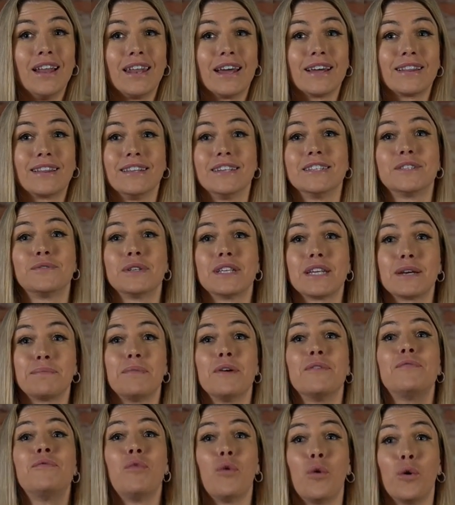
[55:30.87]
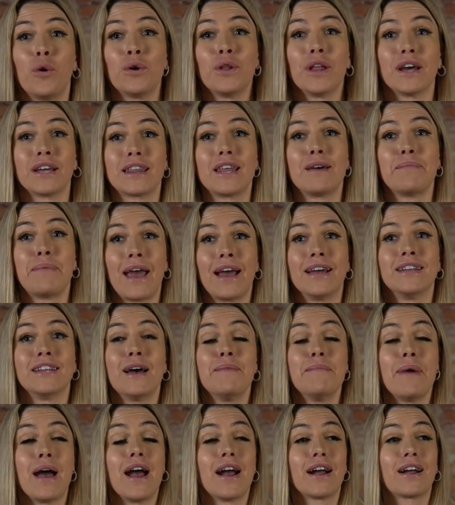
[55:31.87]
Like this was like before like the
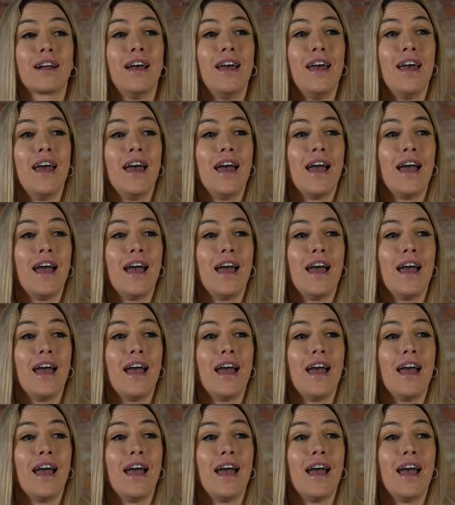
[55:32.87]
pandemic.